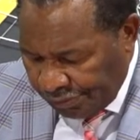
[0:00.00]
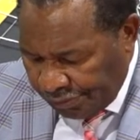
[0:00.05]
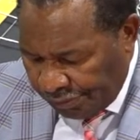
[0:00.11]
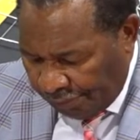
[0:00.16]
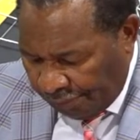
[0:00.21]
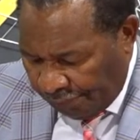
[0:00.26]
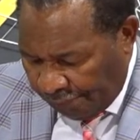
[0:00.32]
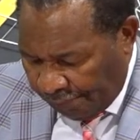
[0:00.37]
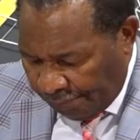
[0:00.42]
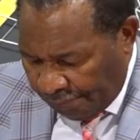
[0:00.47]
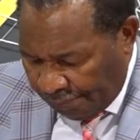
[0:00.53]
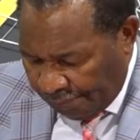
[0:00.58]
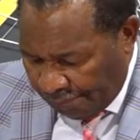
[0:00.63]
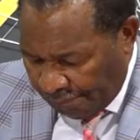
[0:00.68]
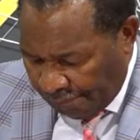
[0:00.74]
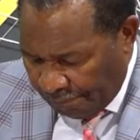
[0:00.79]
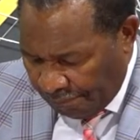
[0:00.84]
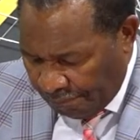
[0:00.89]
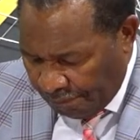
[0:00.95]

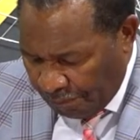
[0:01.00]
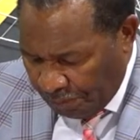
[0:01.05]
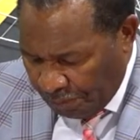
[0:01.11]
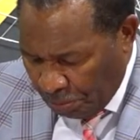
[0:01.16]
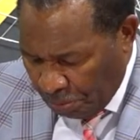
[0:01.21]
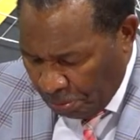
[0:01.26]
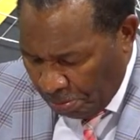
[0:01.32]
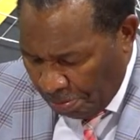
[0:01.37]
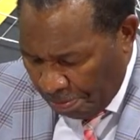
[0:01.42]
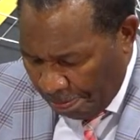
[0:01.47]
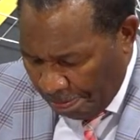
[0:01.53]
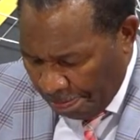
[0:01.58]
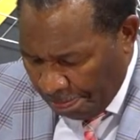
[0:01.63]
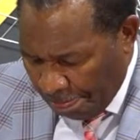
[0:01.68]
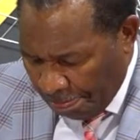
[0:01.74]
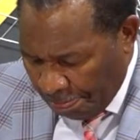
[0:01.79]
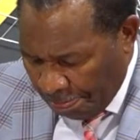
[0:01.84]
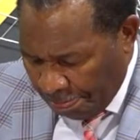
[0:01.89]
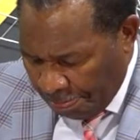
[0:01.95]

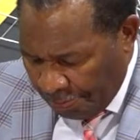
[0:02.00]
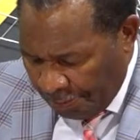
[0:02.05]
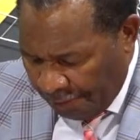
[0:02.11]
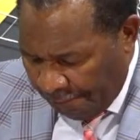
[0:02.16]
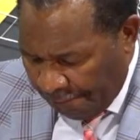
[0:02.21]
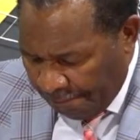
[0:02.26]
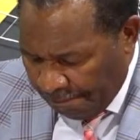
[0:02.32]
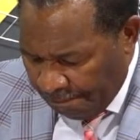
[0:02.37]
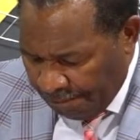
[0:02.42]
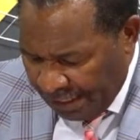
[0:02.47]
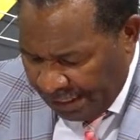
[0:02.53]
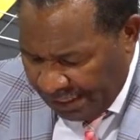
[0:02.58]
The person shown says nothing.